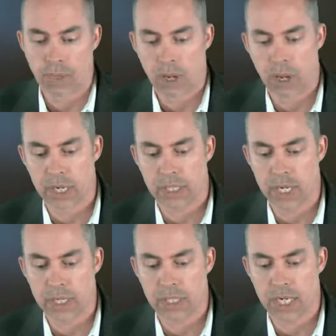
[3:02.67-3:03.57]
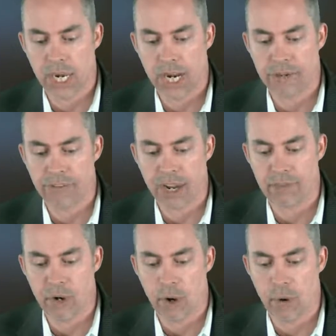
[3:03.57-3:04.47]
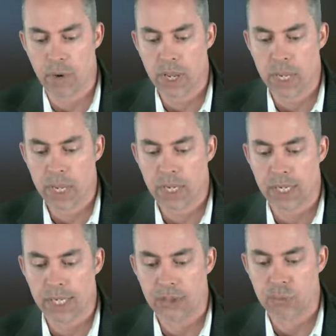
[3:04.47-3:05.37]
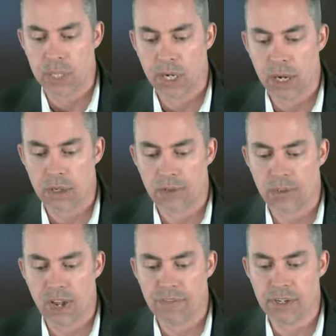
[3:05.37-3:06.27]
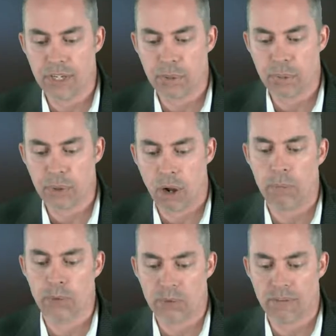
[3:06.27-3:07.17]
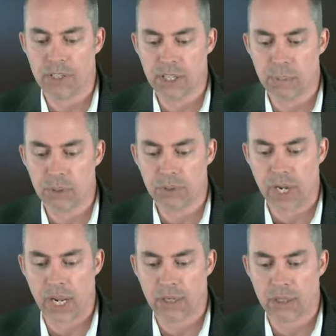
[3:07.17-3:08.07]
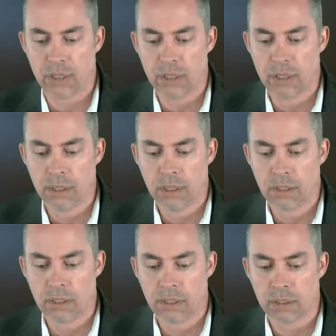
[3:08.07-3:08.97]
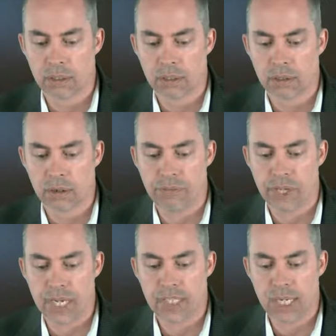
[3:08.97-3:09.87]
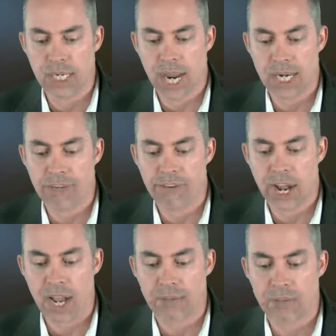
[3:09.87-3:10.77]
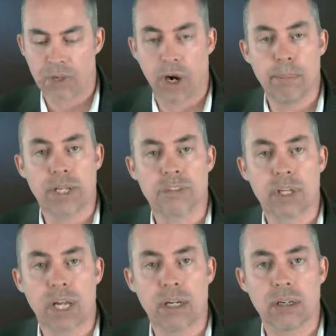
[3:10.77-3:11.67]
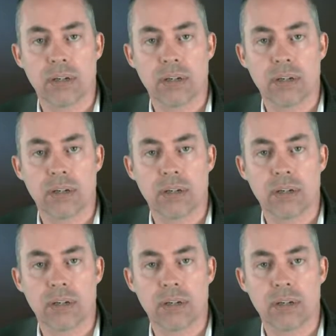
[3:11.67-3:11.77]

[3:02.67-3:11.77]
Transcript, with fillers: like the 1895 O. And that's because 70 per, almost 70% of the 1895s are mint state.